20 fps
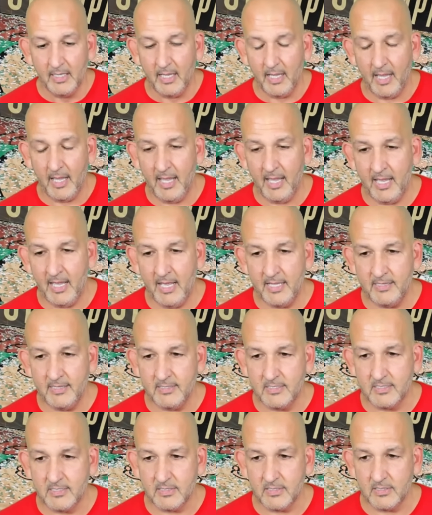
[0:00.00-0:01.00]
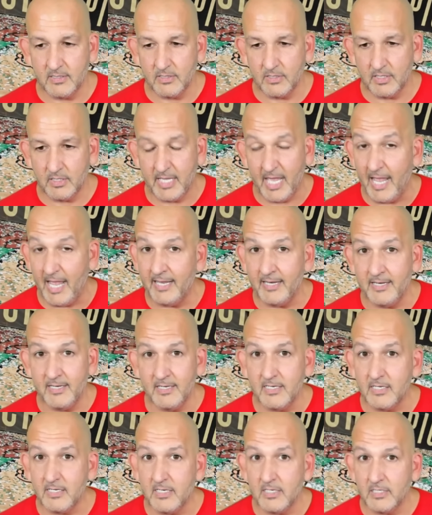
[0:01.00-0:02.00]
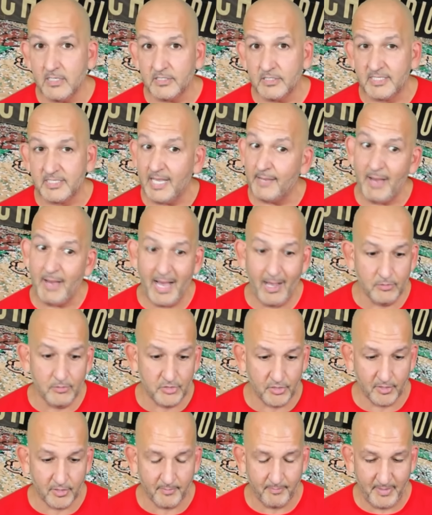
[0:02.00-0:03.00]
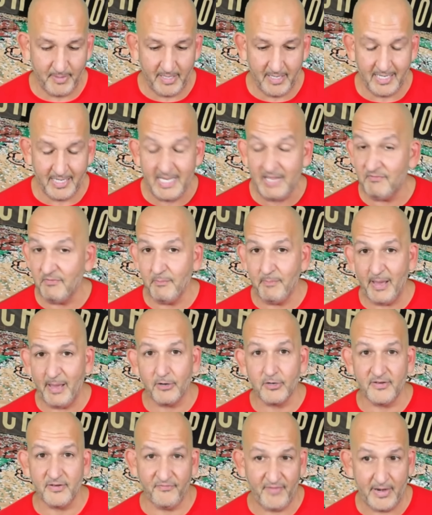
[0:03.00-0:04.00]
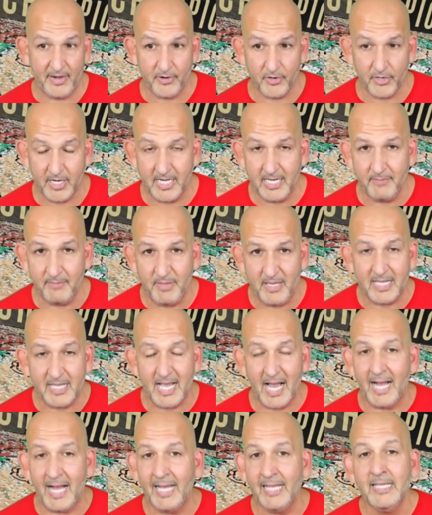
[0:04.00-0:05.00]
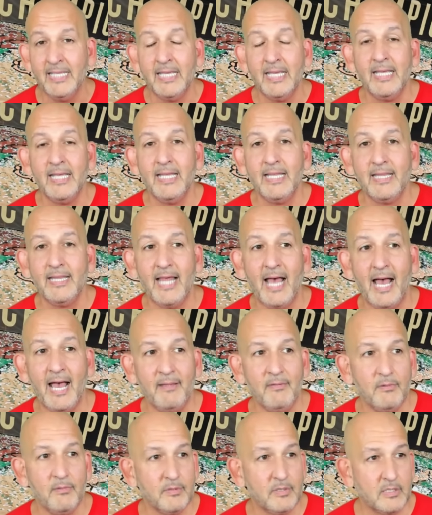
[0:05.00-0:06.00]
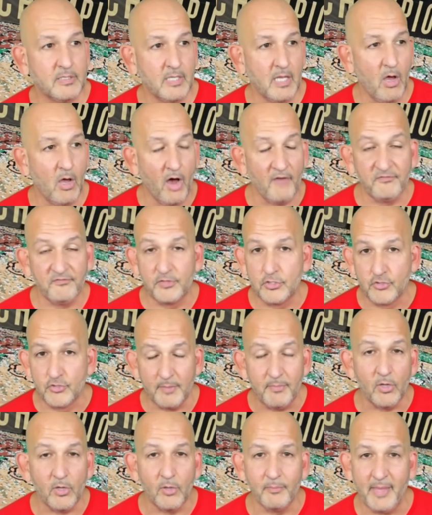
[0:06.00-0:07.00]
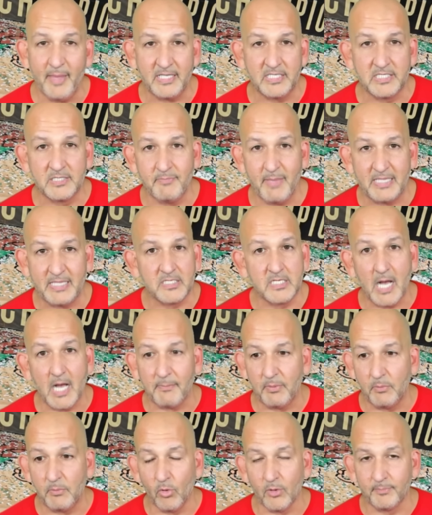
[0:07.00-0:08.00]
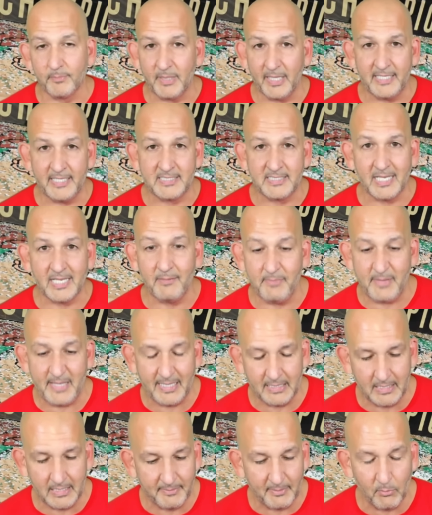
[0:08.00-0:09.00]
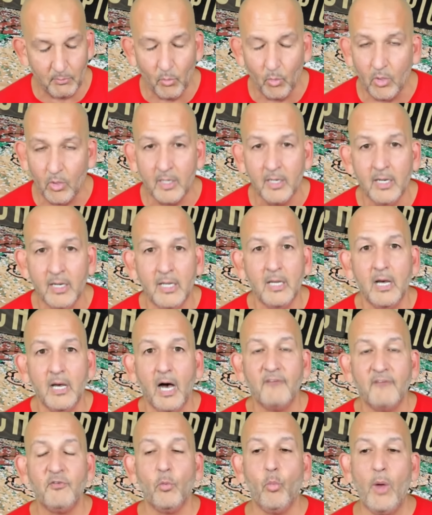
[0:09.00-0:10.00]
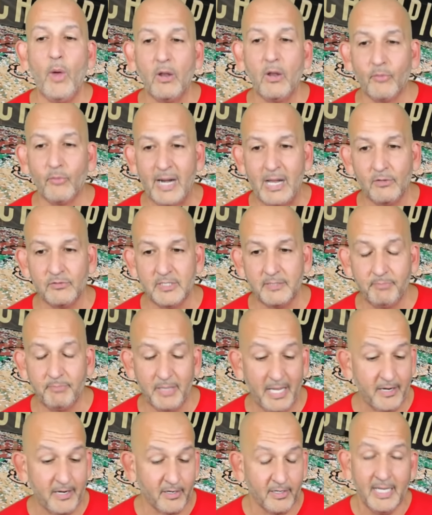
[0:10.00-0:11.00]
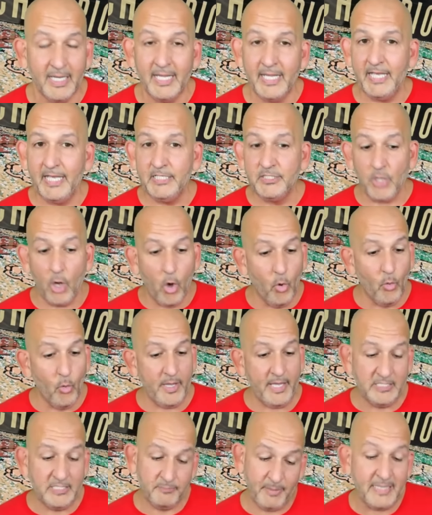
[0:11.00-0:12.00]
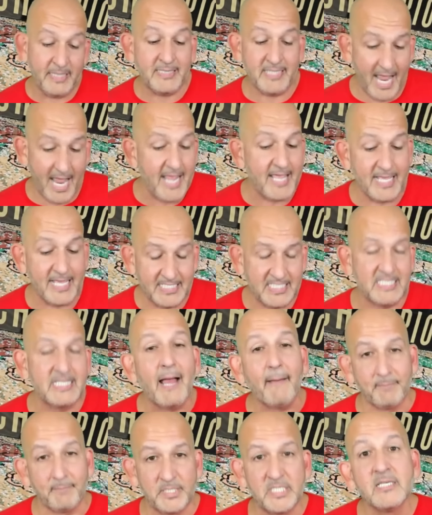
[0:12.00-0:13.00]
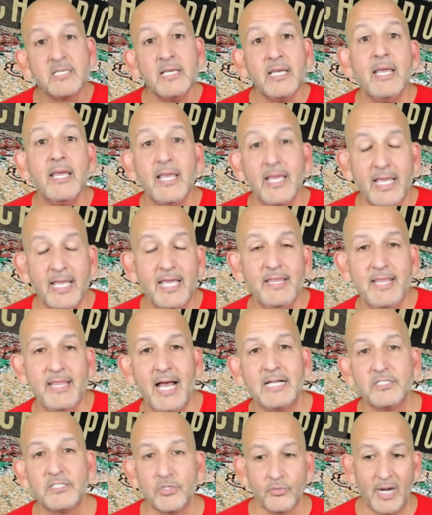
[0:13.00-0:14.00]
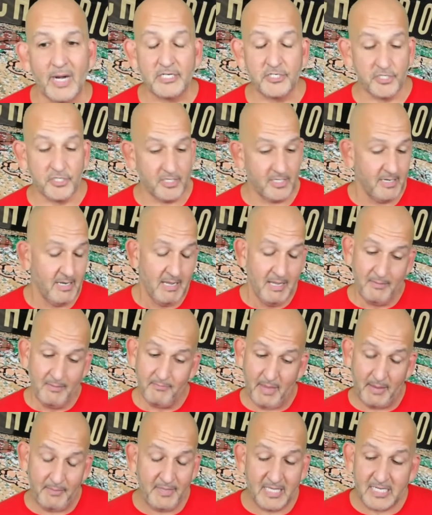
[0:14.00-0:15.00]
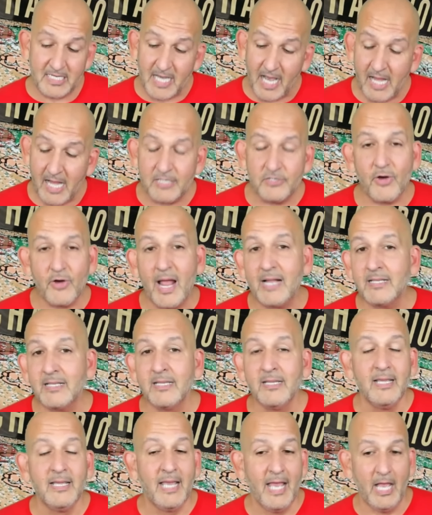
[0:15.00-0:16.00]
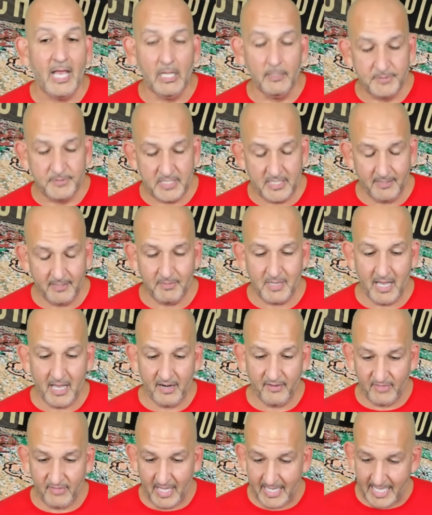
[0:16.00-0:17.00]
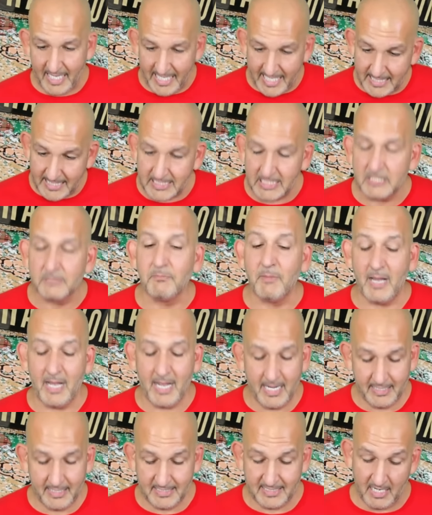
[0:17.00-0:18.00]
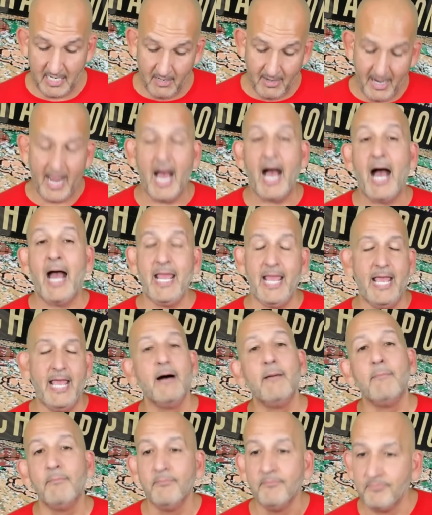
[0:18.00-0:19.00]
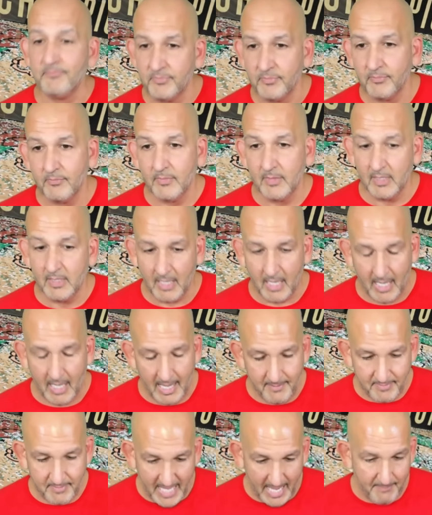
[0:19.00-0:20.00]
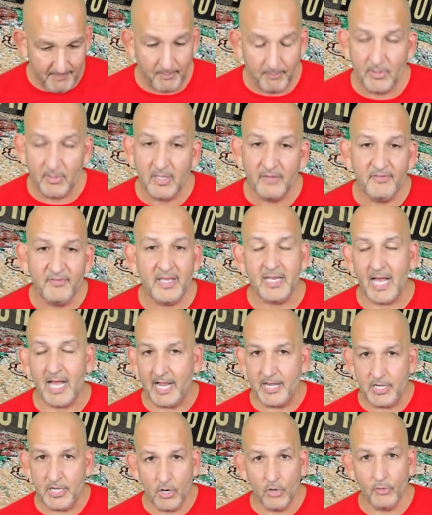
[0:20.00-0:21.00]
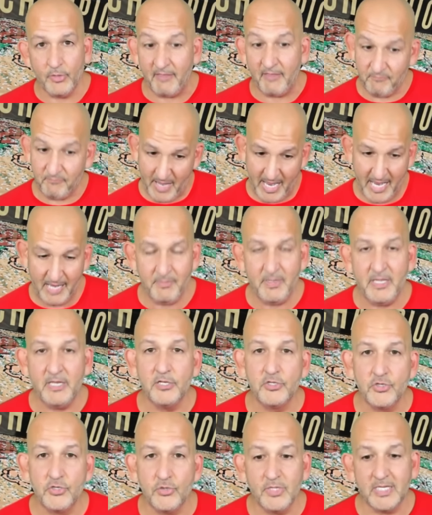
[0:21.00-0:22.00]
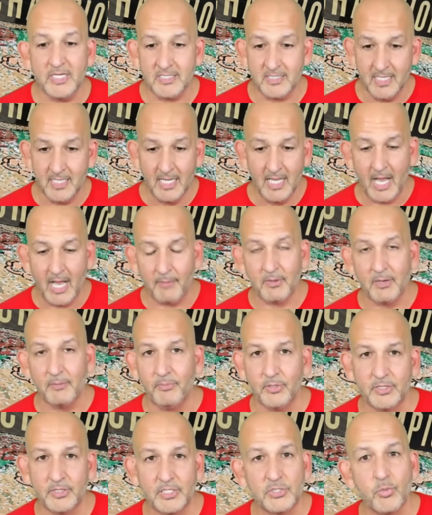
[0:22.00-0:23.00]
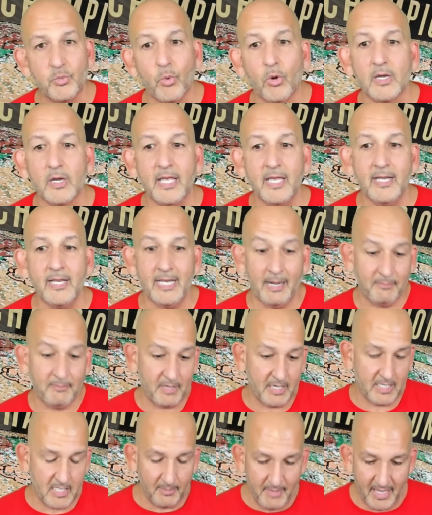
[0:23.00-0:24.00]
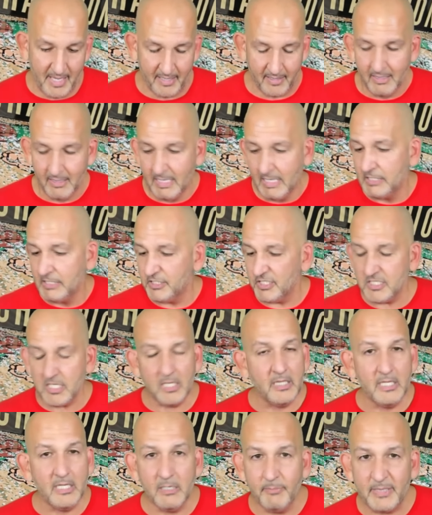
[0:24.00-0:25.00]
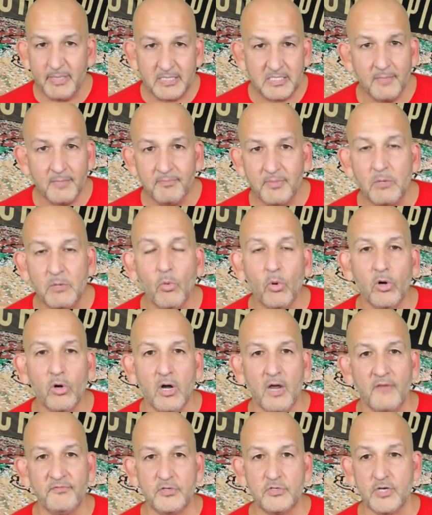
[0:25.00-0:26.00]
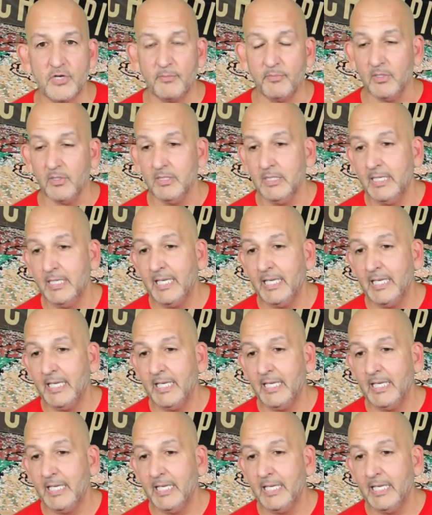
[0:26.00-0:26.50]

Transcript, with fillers: And can Sam Hauser be an even better defender? Can he be a guy that off the dribble makes makes a couple more plays? Can he be a little bit more of a well-rounded player? He's oh, he's been taking steps in that direction. Maybe the contract helps him kind of like ease his mind and say, "All right, I am I'm capable of it. I know they've paid me to do this. I'm going to put this work in and I'm going to come in just a little bit something more off the dribble.